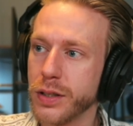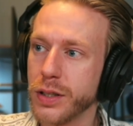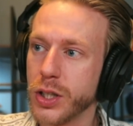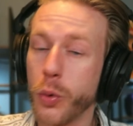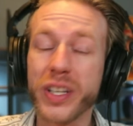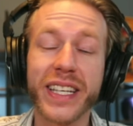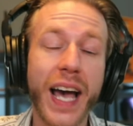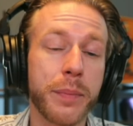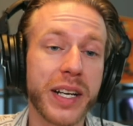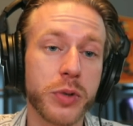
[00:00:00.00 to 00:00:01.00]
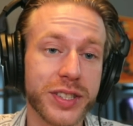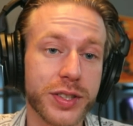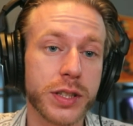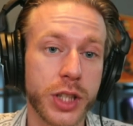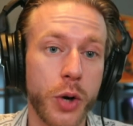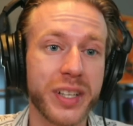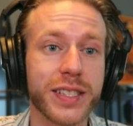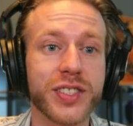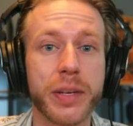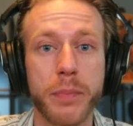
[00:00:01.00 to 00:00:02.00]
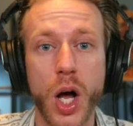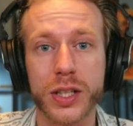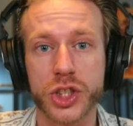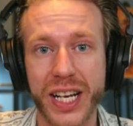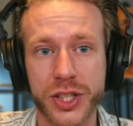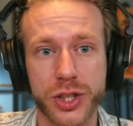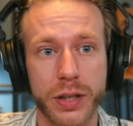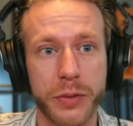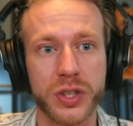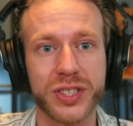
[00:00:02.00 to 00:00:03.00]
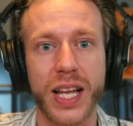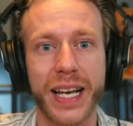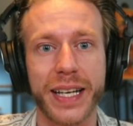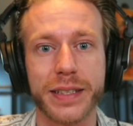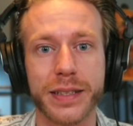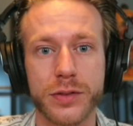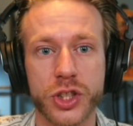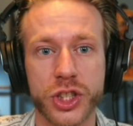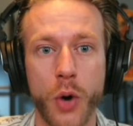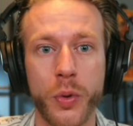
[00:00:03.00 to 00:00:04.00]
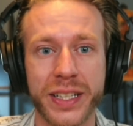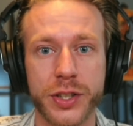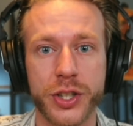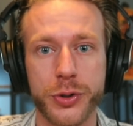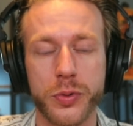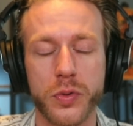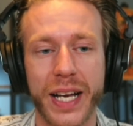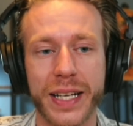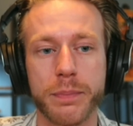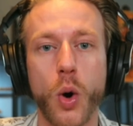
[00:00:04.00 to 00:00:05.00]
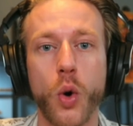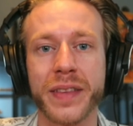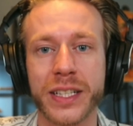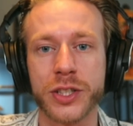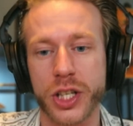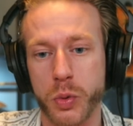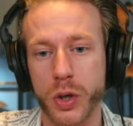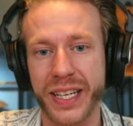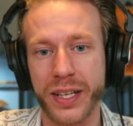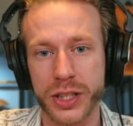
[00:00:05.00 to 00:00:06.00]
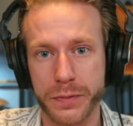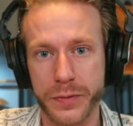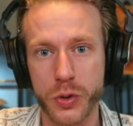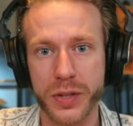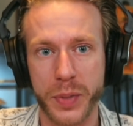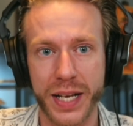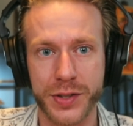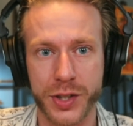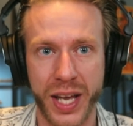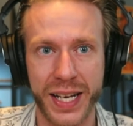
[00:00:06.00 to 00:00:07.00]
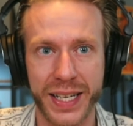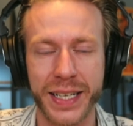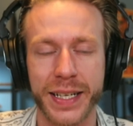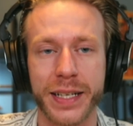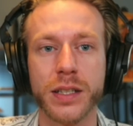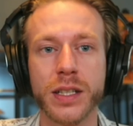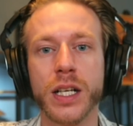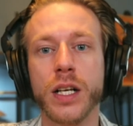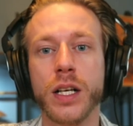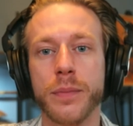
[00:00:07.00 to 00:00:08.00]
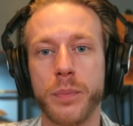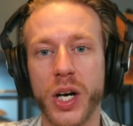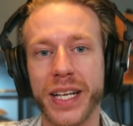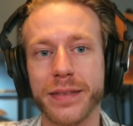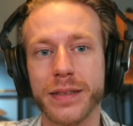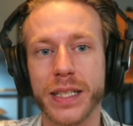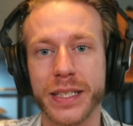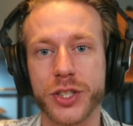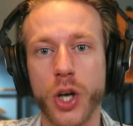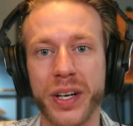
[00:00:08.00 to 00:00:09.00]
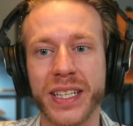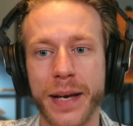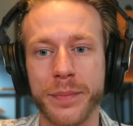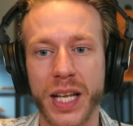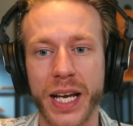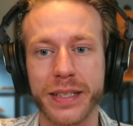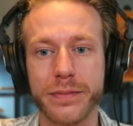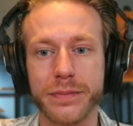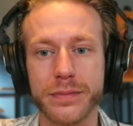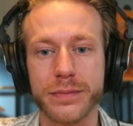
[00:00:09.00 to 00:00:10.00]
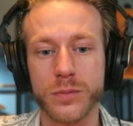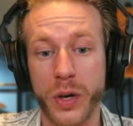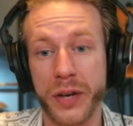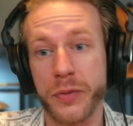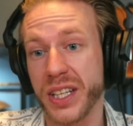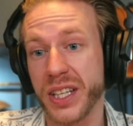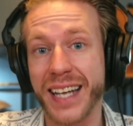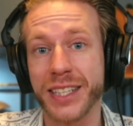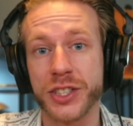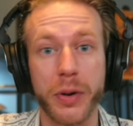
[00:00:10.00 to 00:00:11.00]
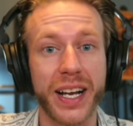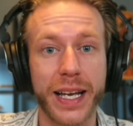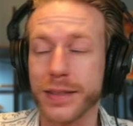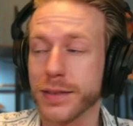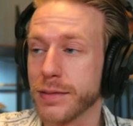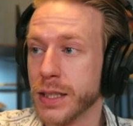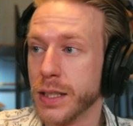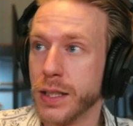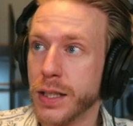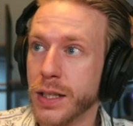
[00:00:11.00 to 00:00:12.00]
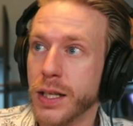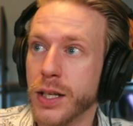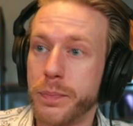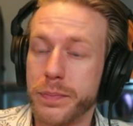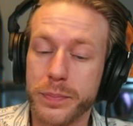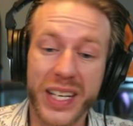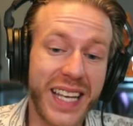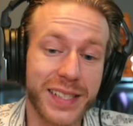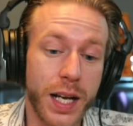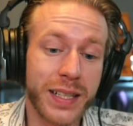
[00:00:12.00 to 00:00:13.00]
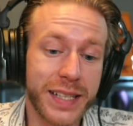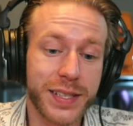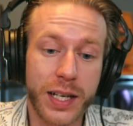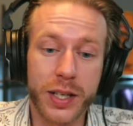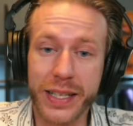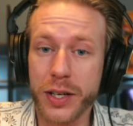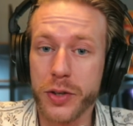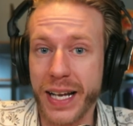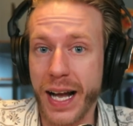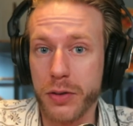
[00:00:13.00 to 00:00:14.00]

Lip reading: Well, yeah, but it was, it's a symbolic gesture. It was like showing you like more than just we're killing your food supply so you can't eat it, but it's showing them like we really hate you, I guess. But yes, unnecessary to kill the cow.